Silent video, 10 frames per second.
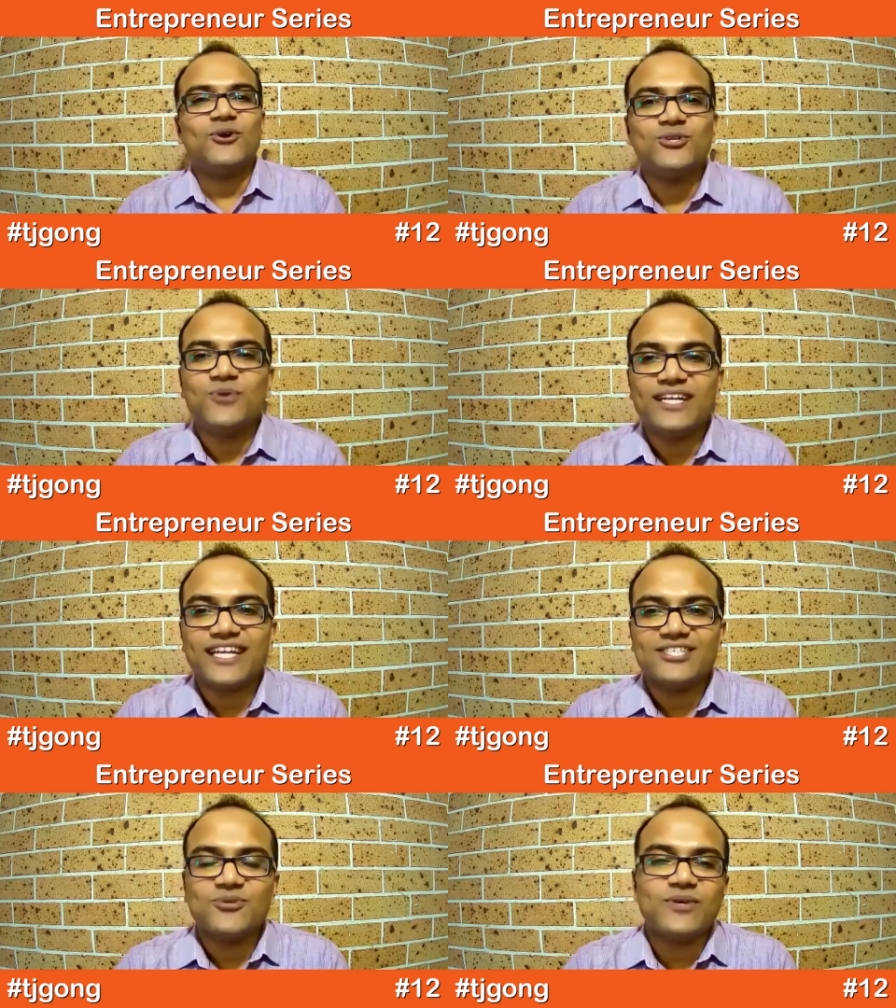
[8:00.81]
to our
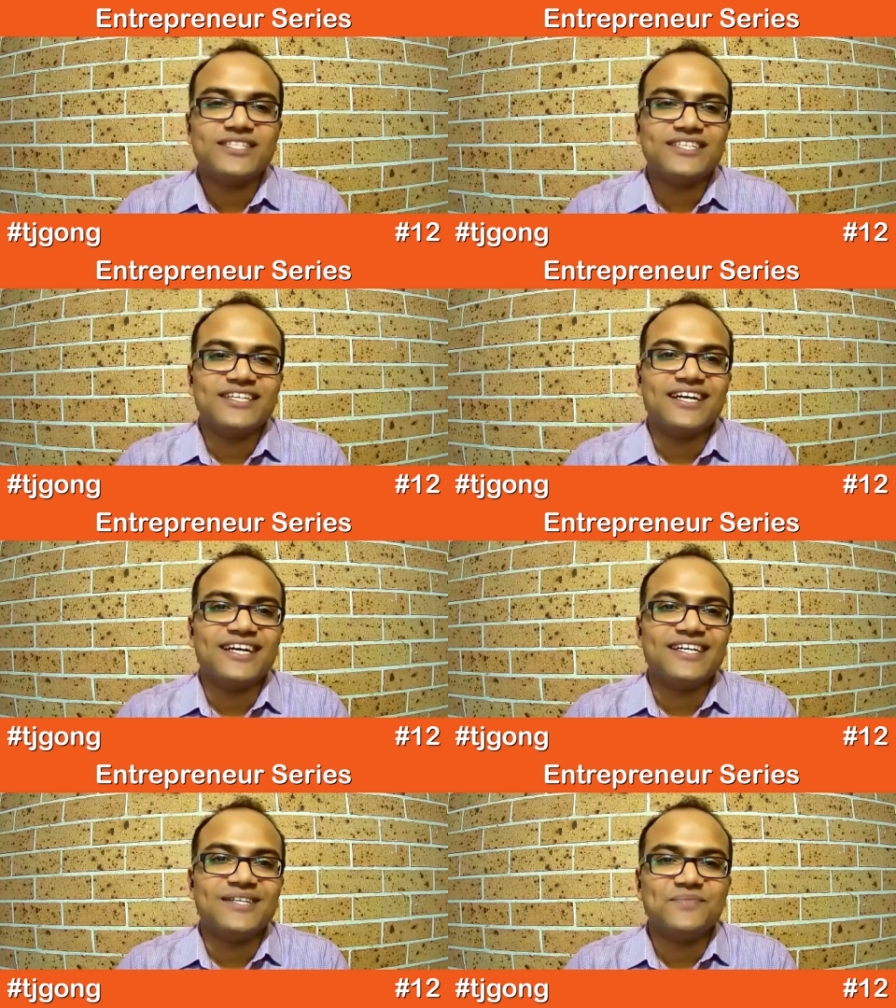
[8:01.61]
next question,
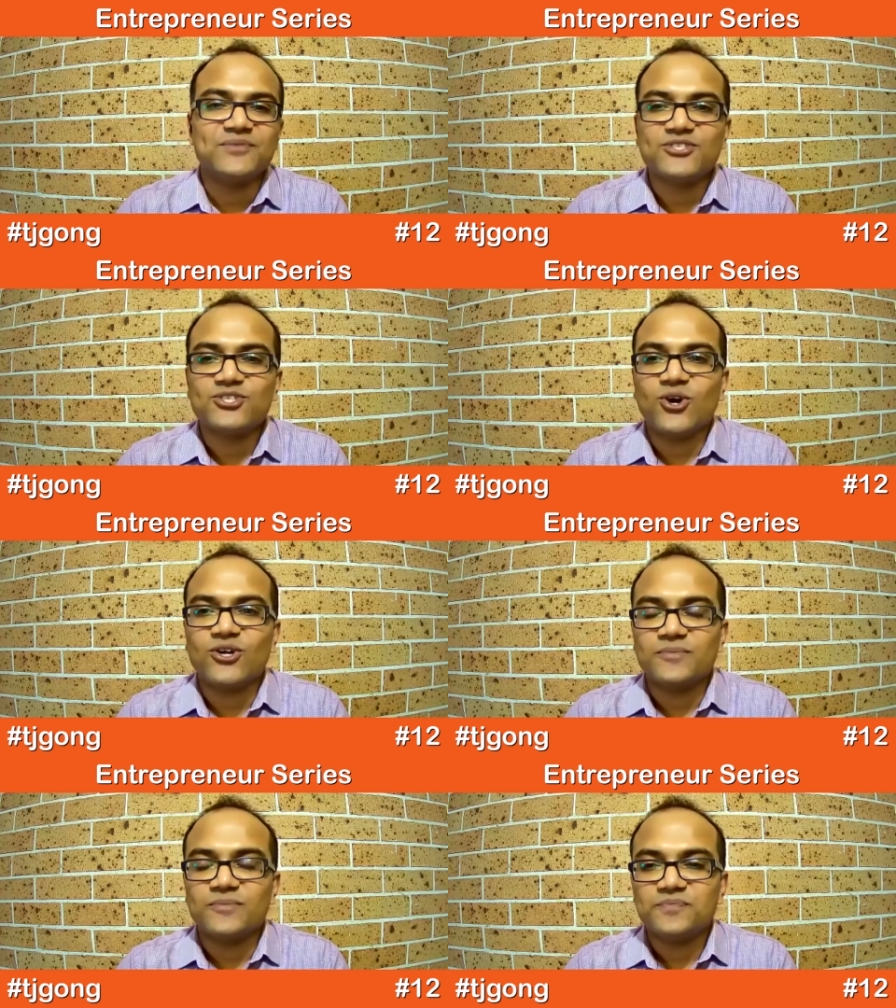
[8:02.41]

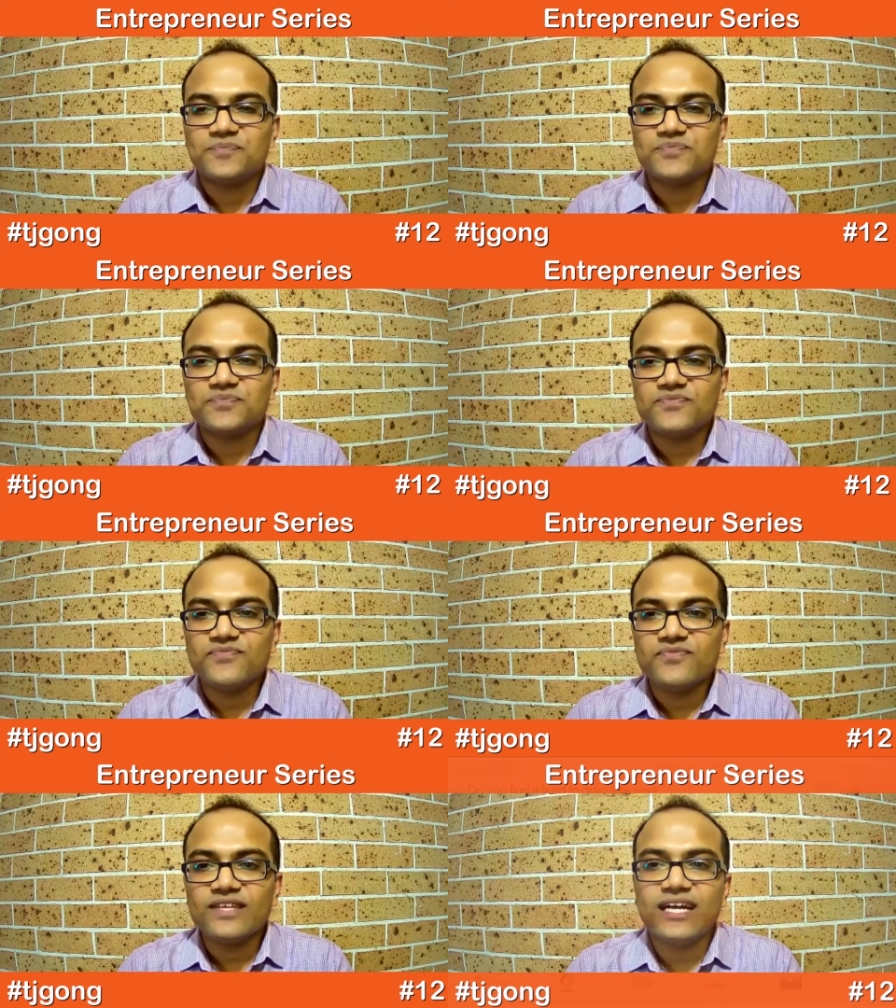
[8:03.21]
Scott,
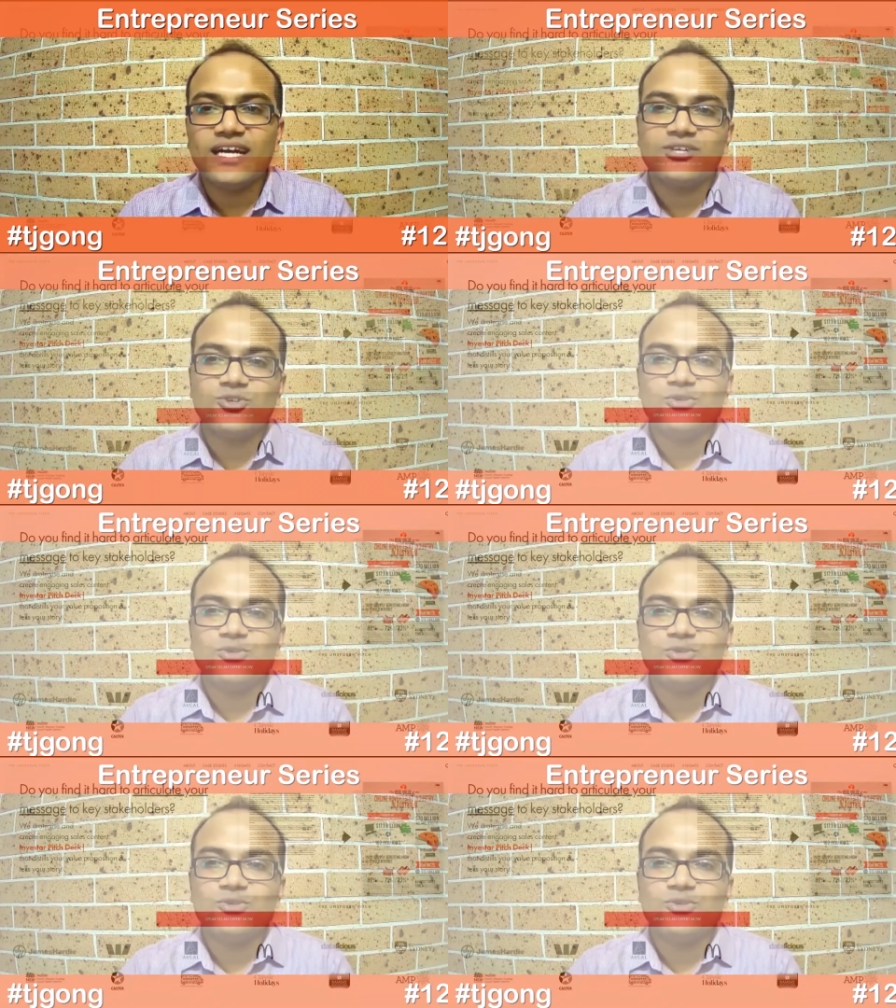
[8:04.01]
could you